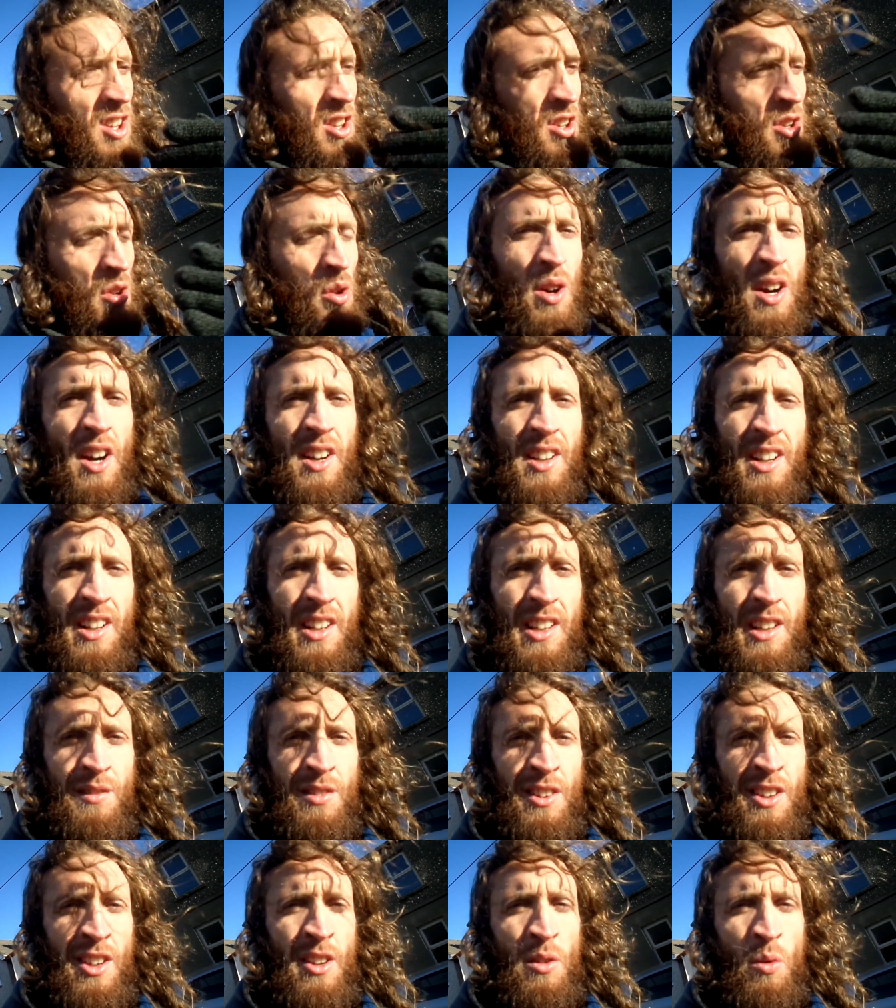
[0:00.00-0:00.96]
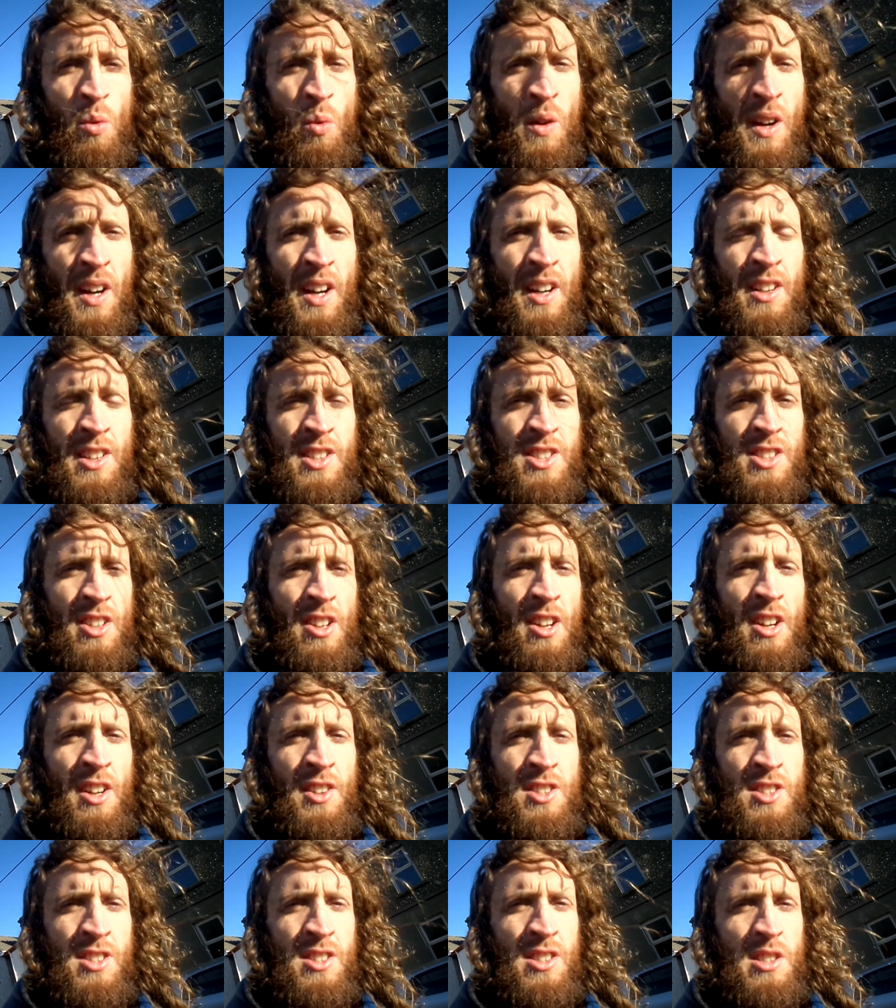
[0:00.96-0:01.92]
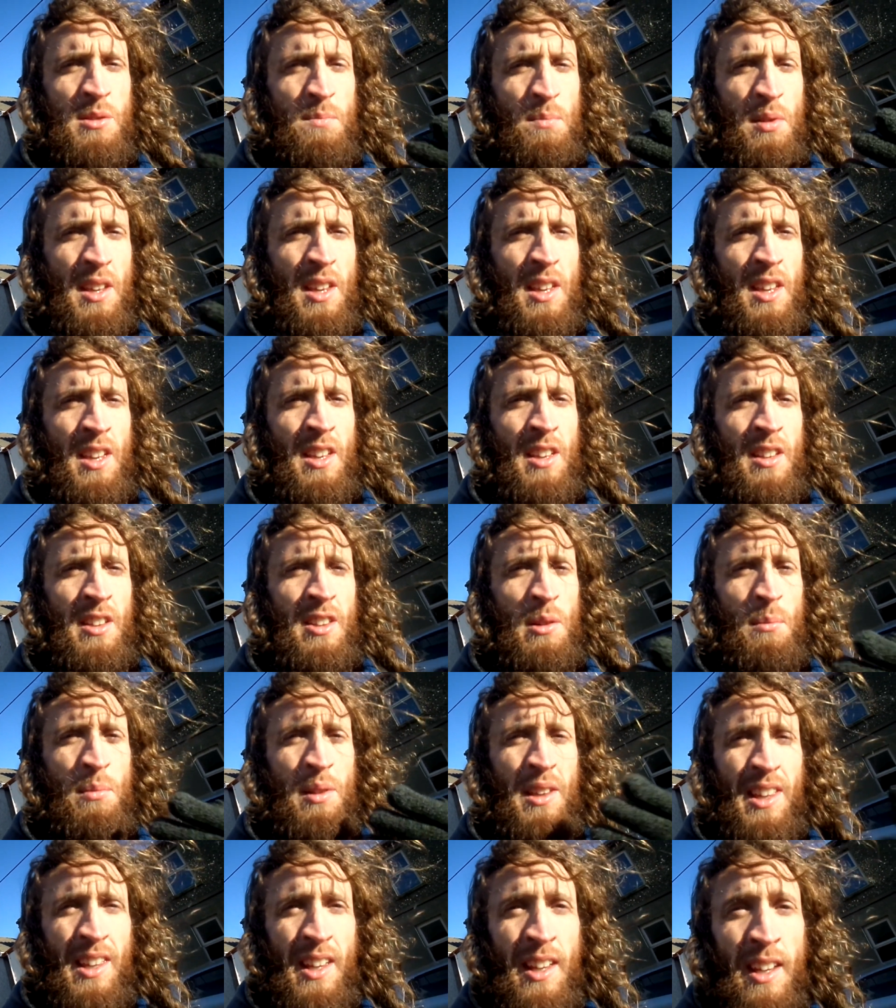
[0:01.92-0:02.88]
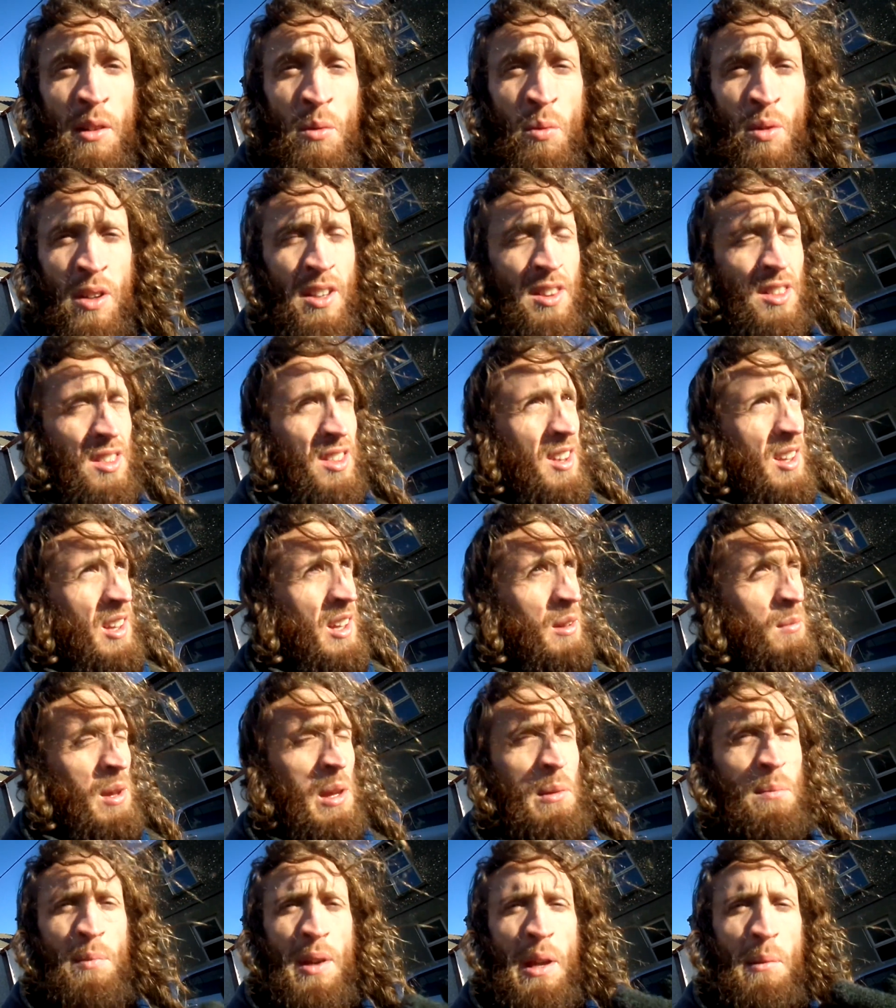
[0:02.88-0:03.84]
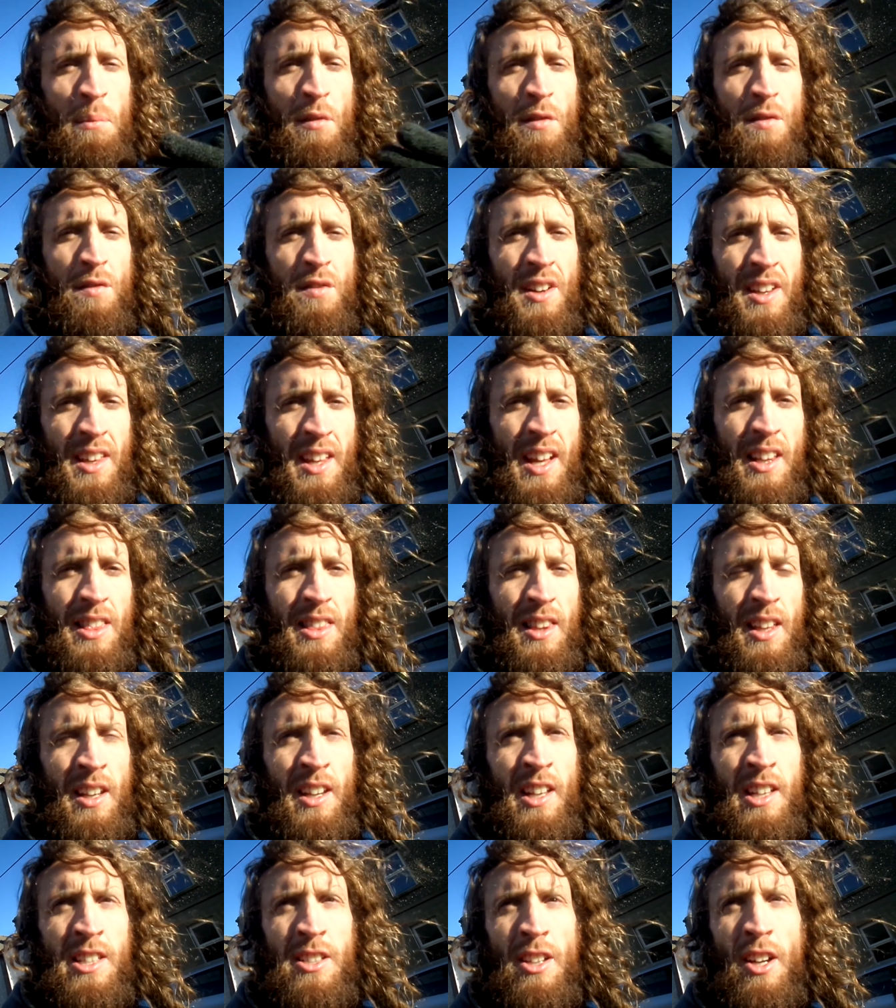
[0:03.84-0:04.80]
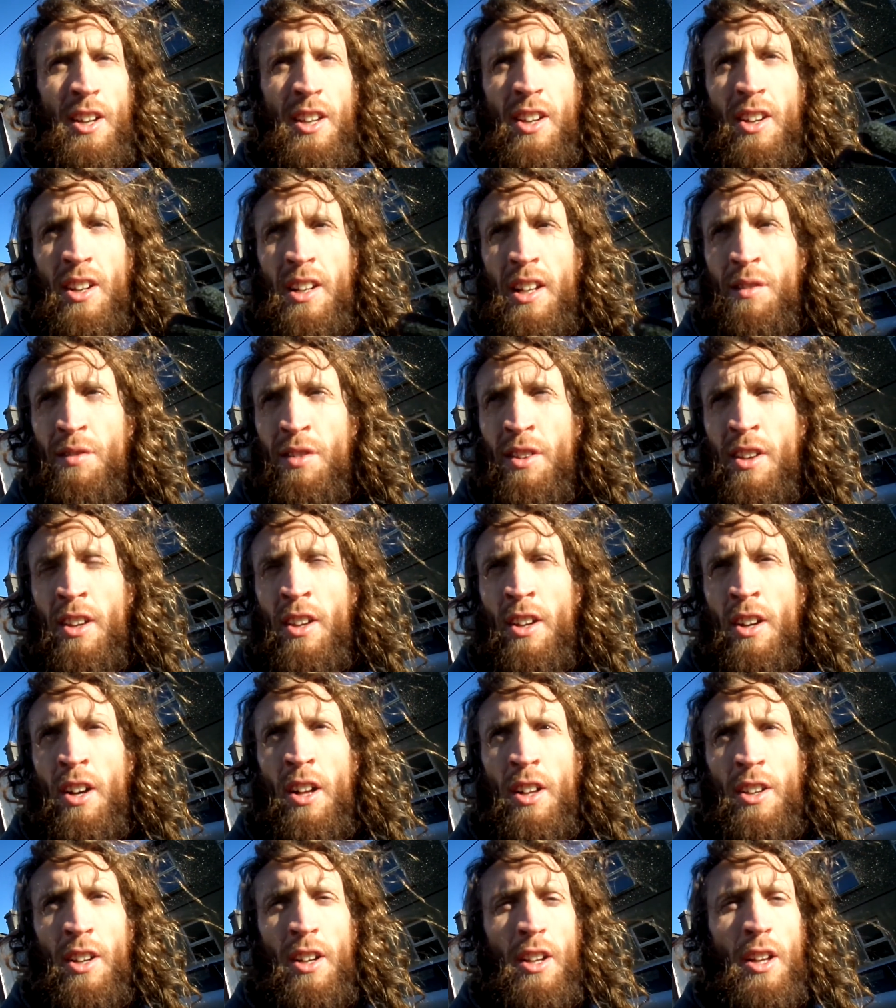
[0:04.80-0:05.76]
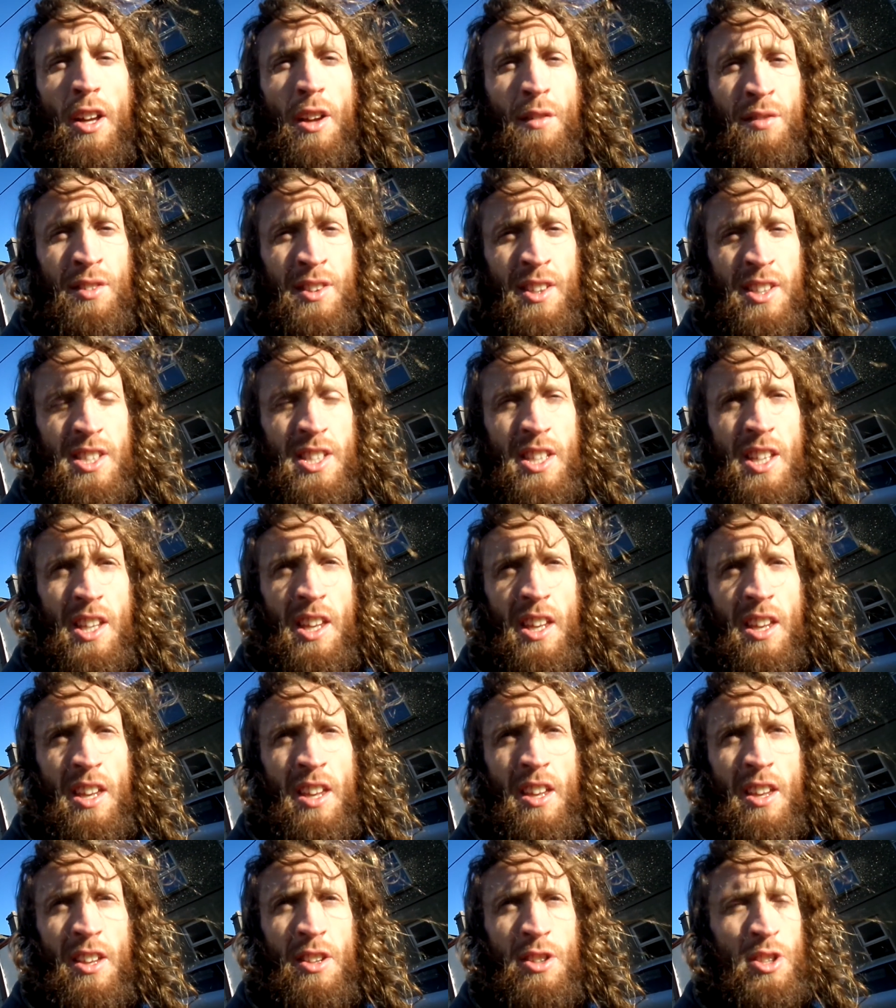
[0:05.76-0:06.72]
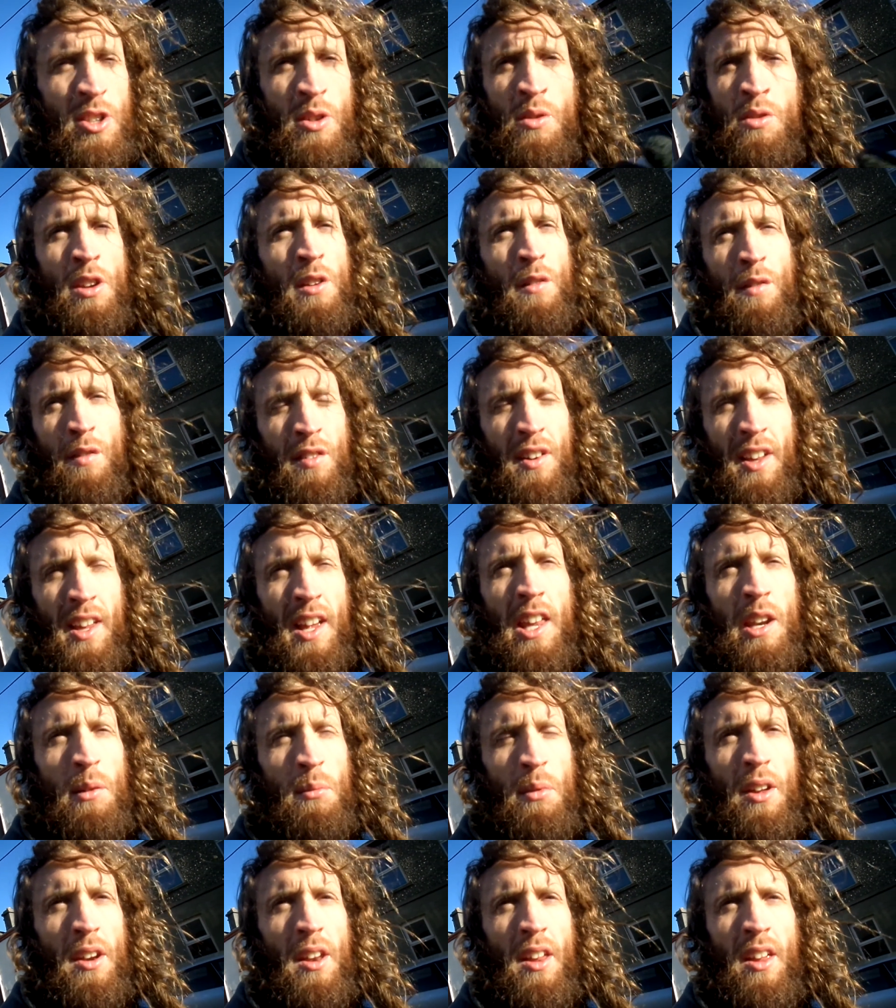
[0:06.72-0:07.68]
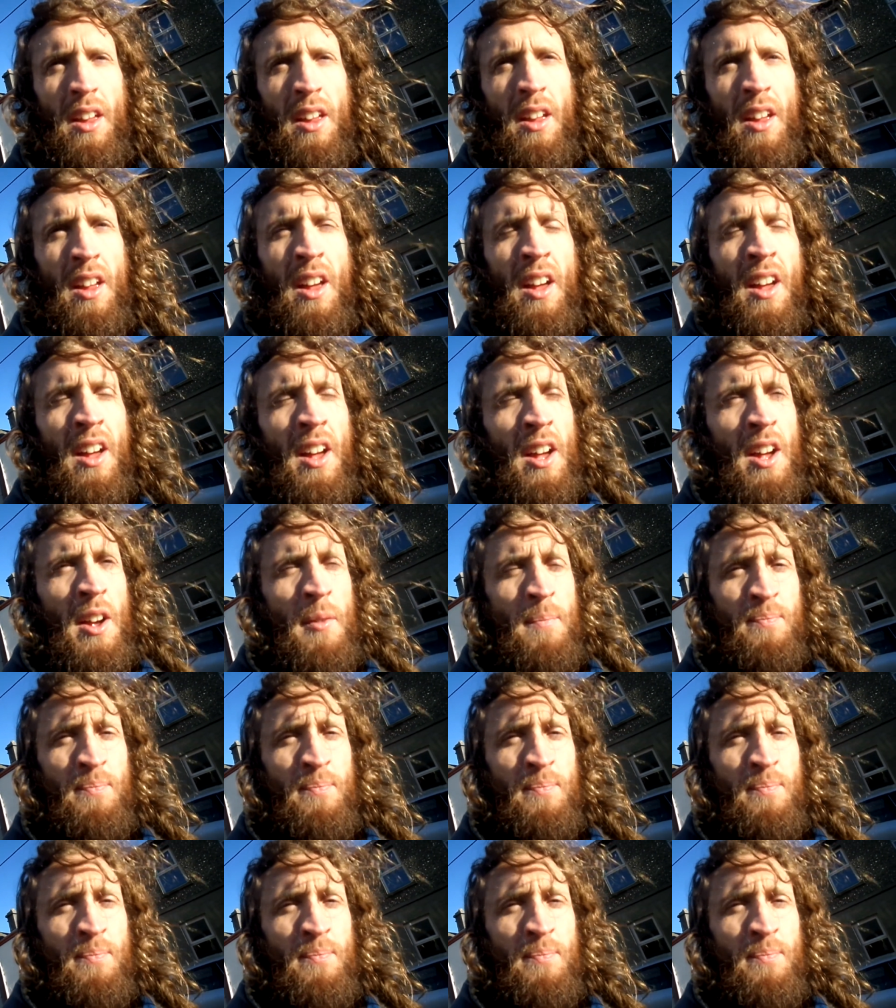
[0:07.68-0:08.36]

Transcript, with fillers: You are the living awareness, consciousness being to begin with. I mean, people forget that. It's like you're living all your life in the sea. Soon you forget about it.